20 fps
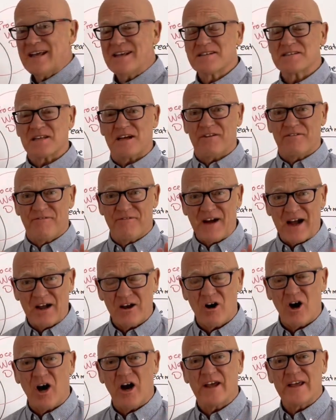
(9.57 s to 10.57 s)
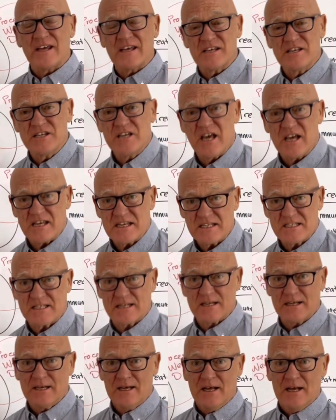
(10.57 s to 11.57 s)
is a fungi
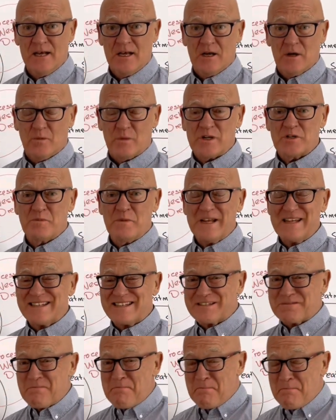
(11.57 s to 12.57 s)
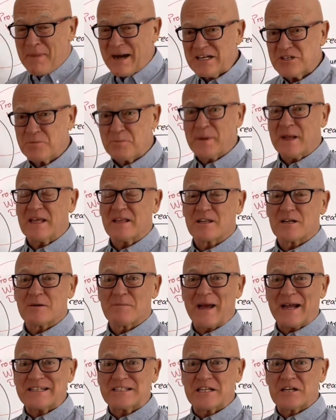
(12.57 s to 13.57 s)
yeast, which means it's much bigger than a
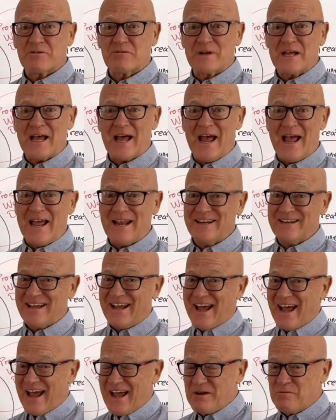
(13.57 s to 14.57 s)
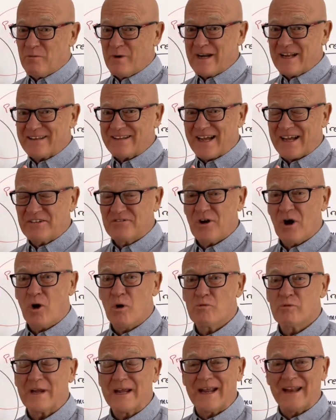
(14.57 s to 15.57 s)
bacteria, and when it takes
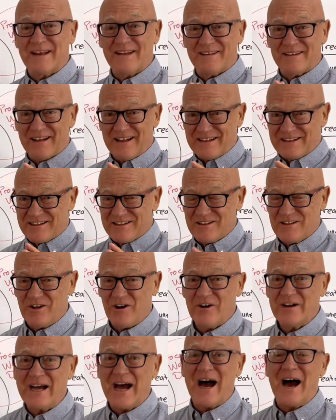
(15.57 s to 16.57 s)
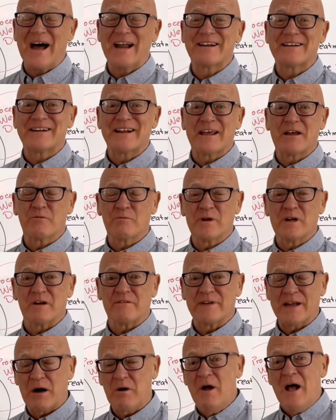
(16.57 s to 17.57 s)
hold, it's a lot harder to get rid of.
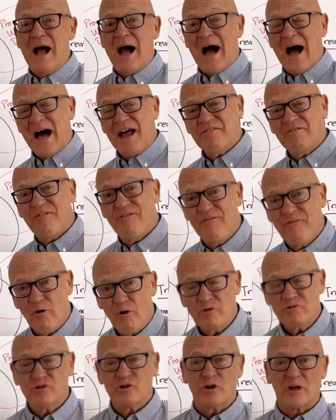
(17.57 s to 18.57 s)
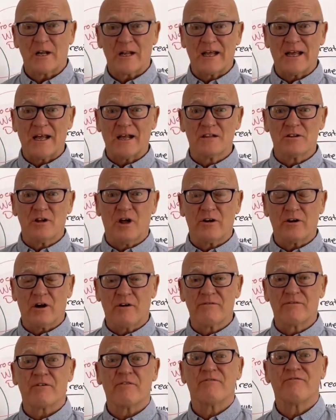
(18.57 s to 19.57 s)
Now, unfortunately, a lot
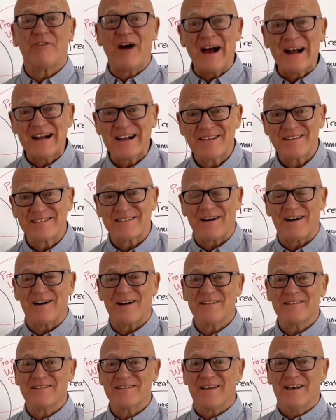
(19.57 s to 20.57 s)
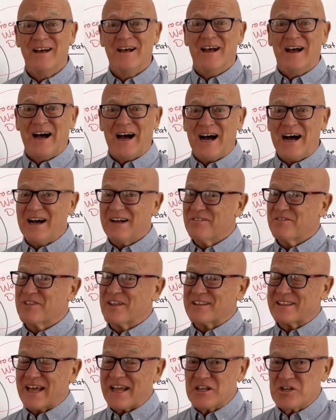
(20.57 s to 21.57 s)
of the fungicides
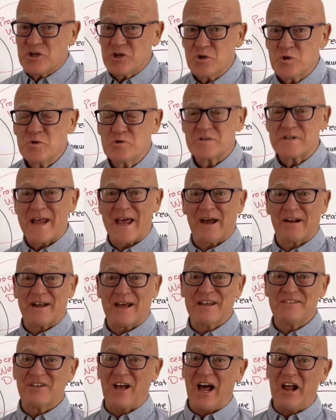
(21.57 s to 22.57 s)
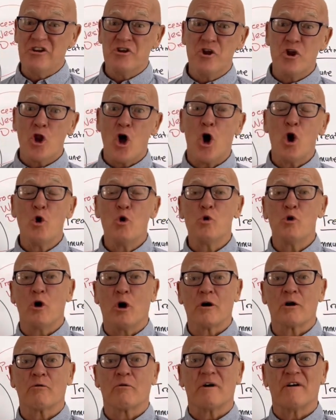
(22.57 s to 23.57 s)
that they use nowadays are no
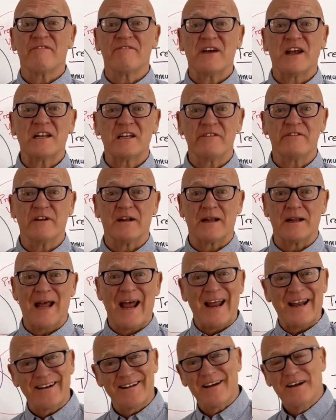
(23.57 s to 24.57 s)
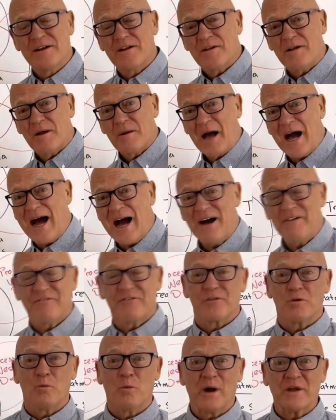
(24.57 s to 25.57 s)
longer effective in it. And half
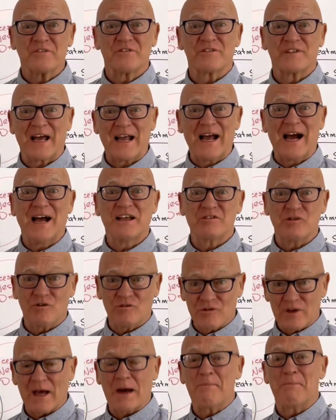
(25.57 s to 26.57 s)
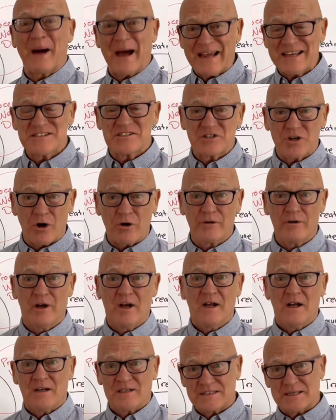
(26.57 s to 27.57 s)
of the ones that they are using are based on
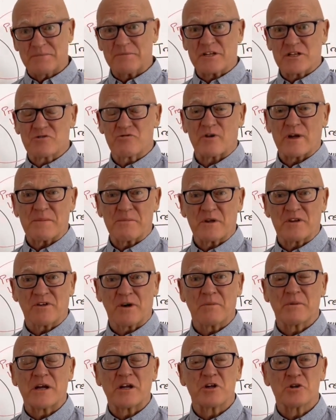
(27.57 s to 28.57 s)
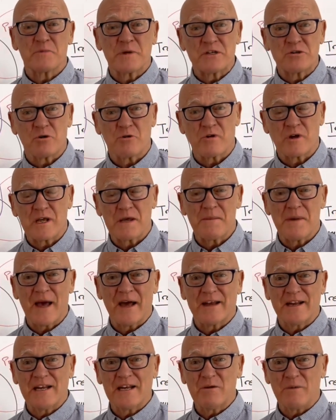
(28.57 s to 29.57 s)
some of the treatments I'm going to be talking
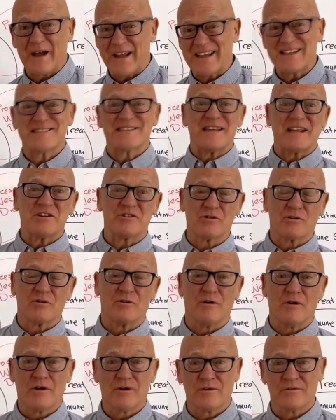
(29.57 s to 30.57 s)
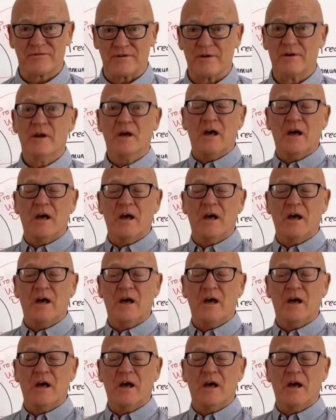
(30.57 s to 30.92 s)
about anyway, essential oils and